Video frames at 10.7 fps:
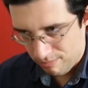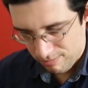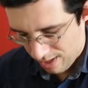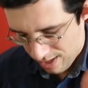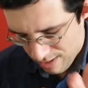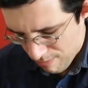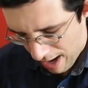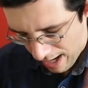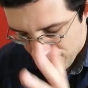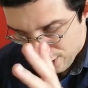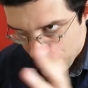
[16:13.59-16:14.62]
Doesn't
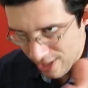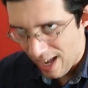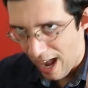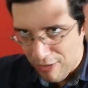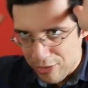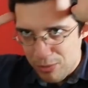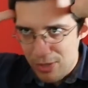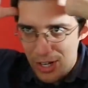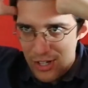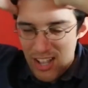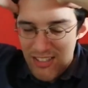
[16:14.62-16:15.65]
matter. It doesn't have to be
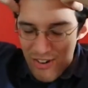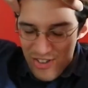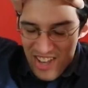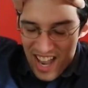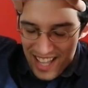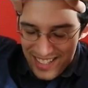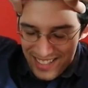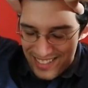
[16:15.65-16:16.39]
gender set.